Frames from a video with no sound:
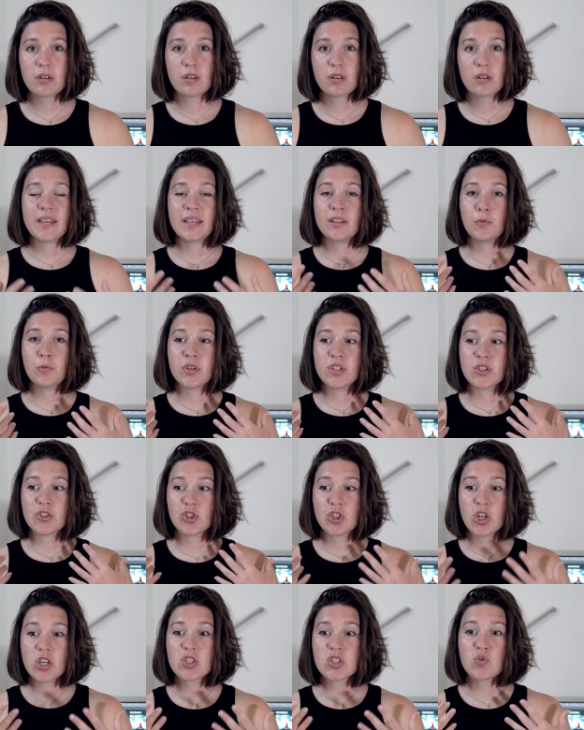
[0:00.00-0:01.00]
then with
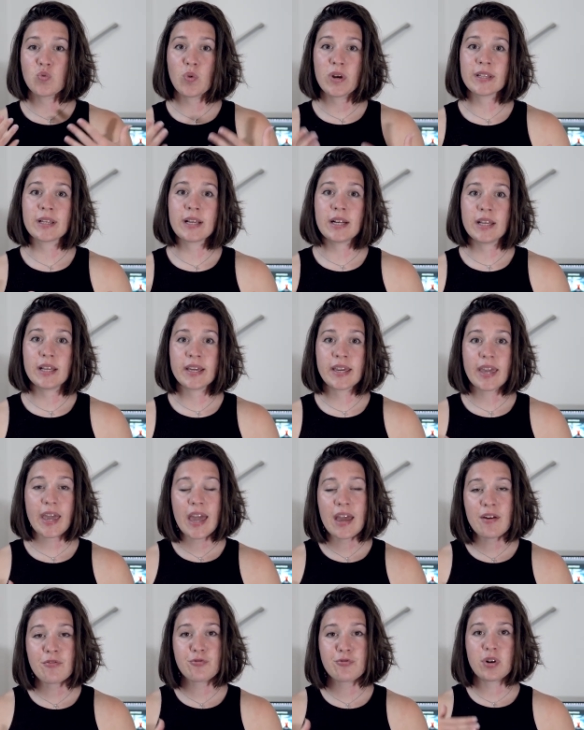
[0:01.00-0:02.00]
just one click,
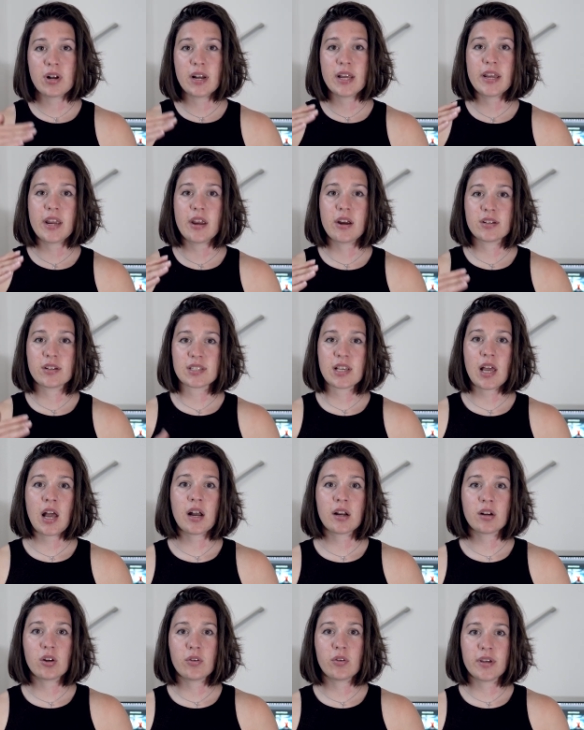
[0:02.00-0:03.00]
every layers
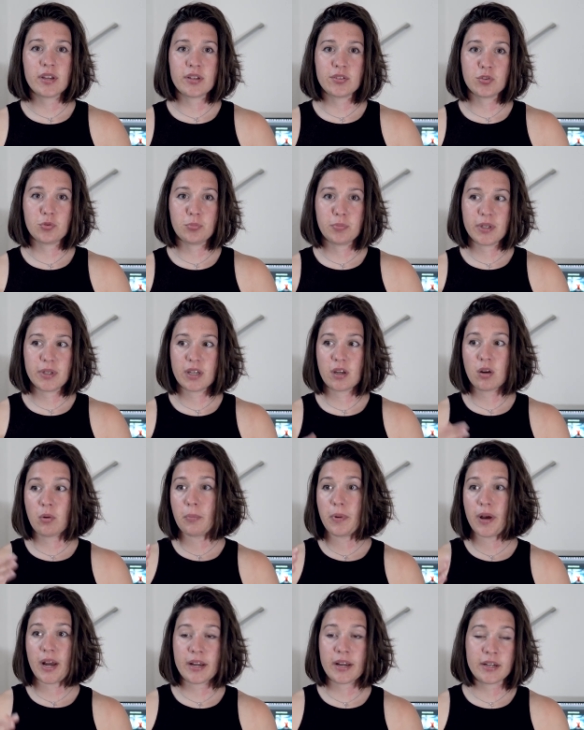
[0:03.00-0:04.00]
are going to be
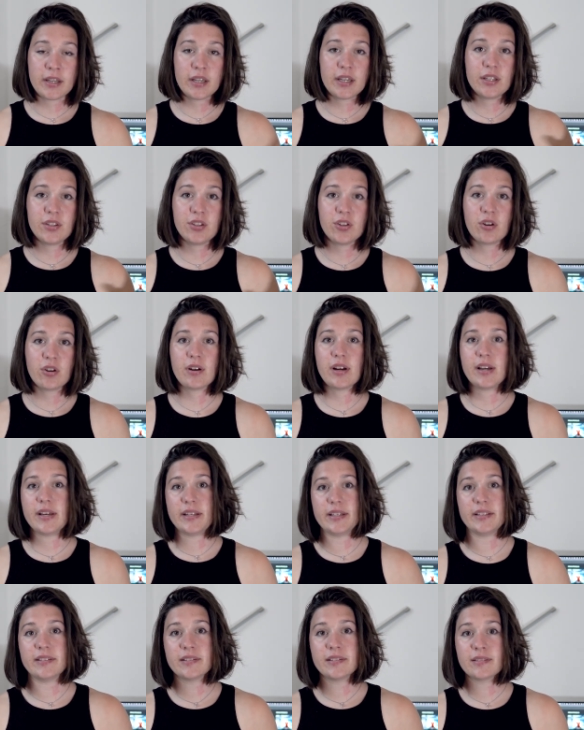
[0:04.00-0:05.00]
combined in your
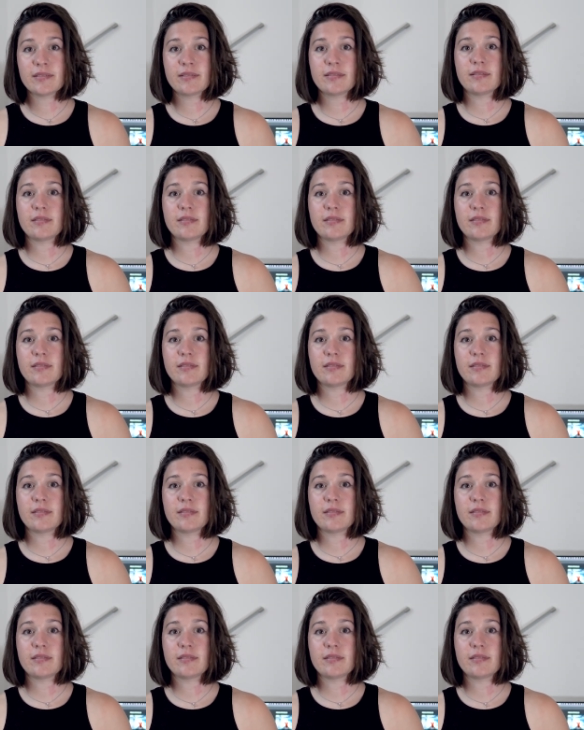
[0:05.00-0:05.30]
edits.